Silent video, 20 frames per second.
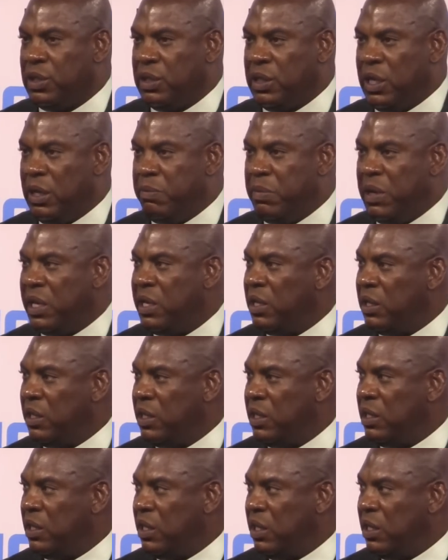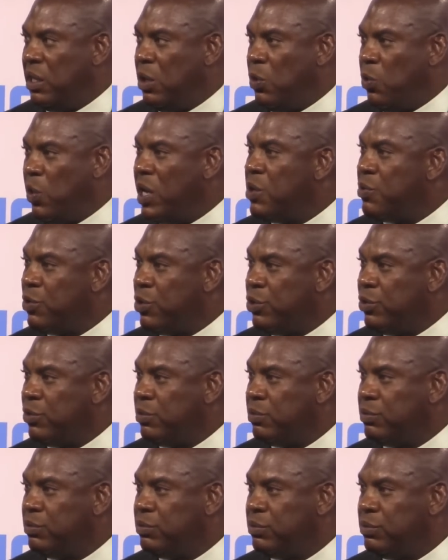immediately in the weight room
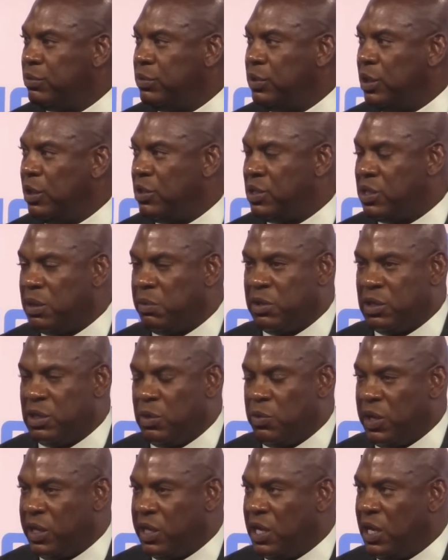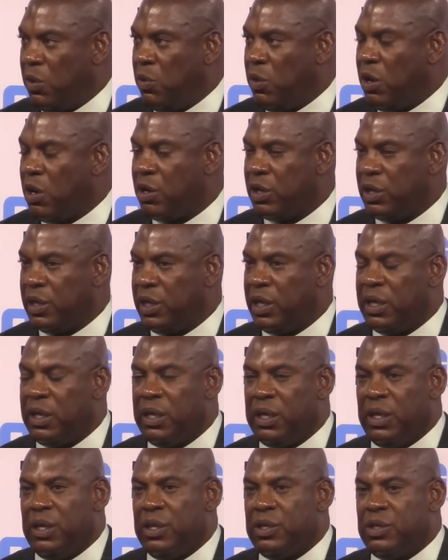you know, similar to what Ken Walker
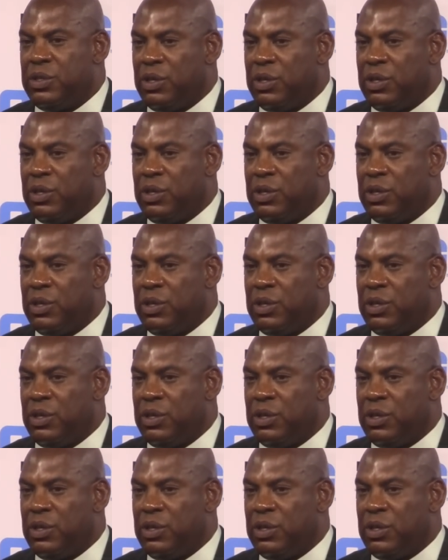did.